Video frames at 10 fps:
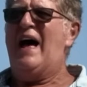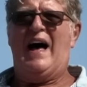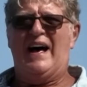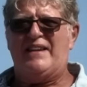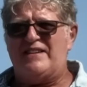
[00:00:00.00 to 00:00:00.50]

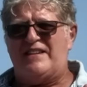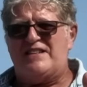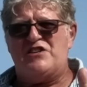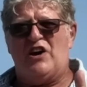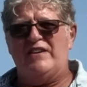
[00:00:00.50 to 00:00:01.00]
The
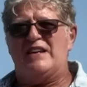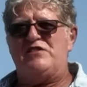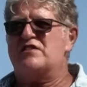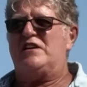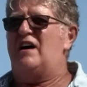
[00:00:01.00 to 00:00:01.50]
Chinese
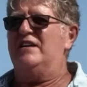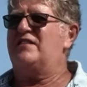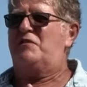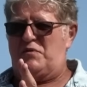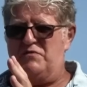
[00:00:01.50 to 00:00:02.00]

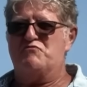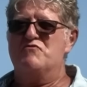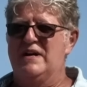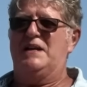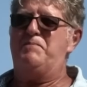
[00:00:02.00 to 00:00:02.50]
started with
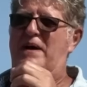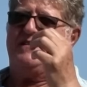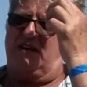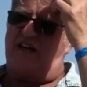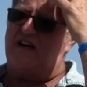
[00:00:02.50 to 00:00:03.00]
really
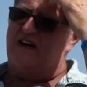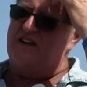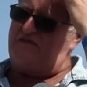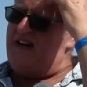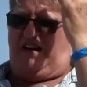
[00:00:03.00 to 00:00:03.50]
basic
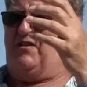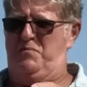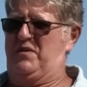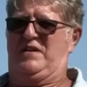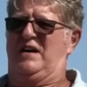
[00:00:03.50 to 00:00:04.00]
cars, really
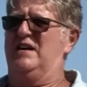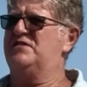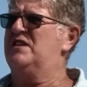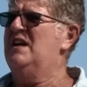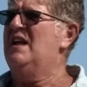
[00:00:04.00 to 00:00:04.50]
horrible
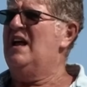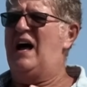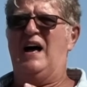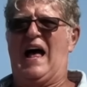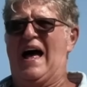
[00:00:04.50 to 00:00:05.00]
cars.
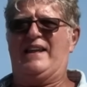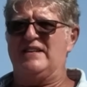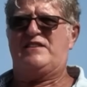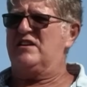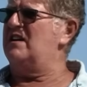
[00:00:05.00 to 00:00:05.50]
And they
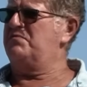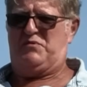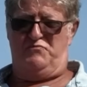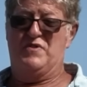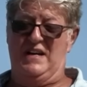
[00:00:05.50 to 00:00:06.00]
started with
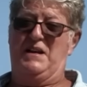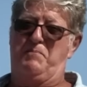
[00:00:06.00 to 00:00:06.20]
really